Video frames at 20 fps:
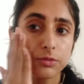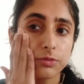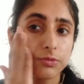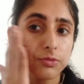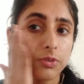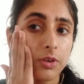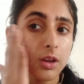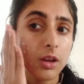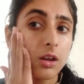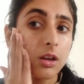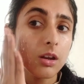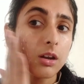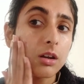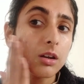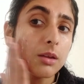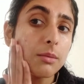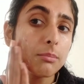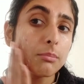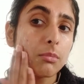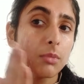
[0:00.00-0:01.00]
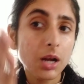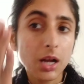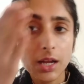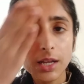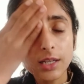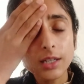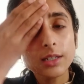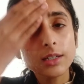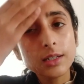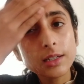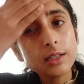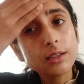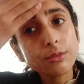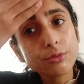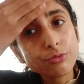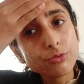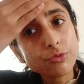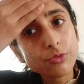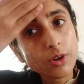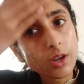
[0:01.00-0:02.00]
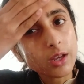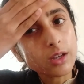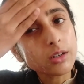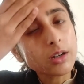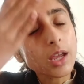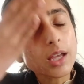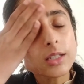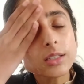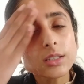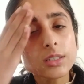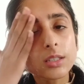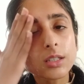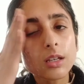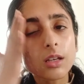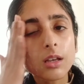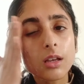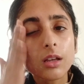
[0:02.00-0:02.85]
very mildly fragranced.